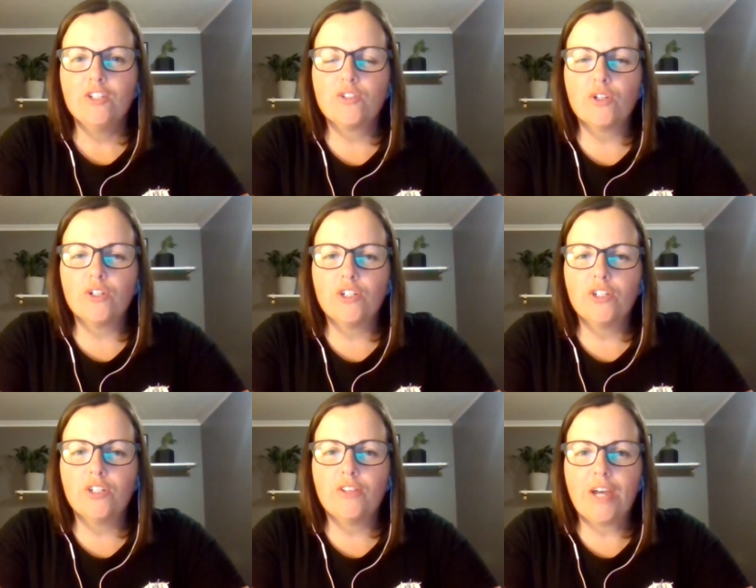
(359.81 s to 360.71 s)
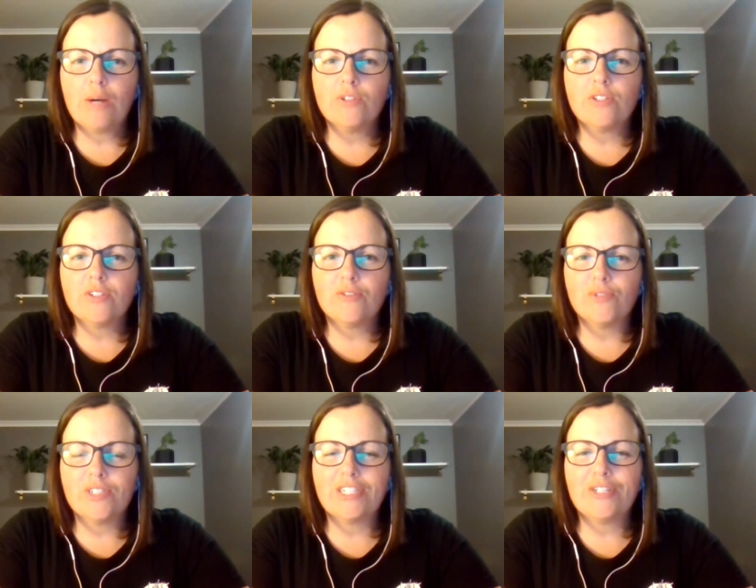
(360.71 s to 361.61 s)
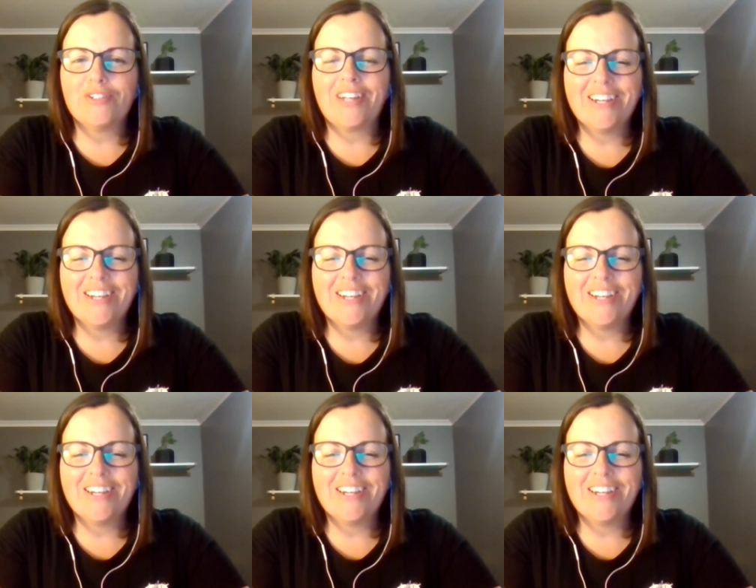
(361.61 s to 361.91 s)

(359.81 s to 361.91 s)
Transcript: so that was really